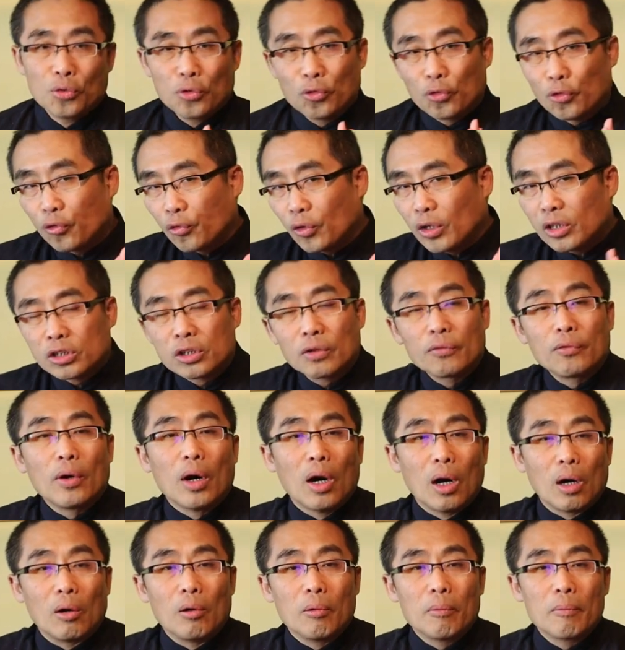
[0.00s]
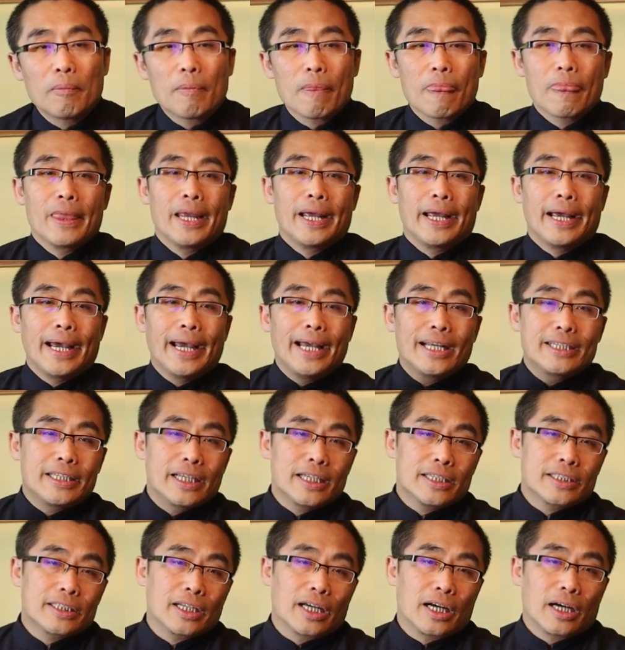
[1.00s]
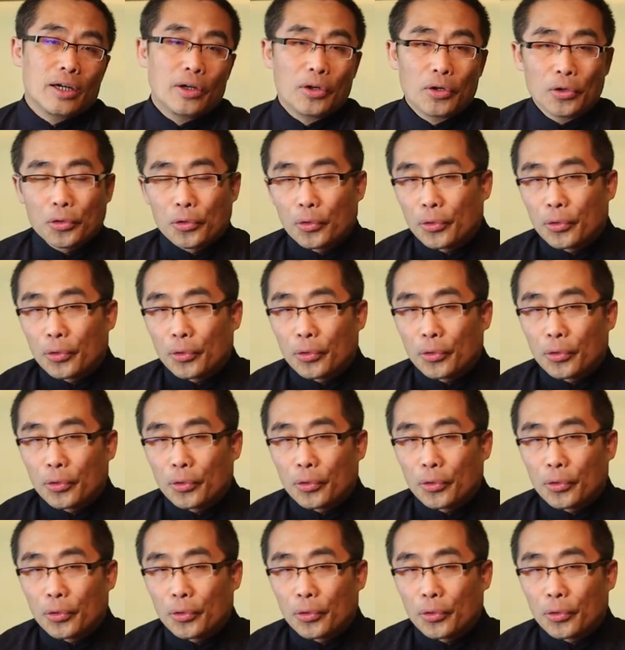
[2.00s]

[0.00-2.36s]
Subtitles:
First of all, it is a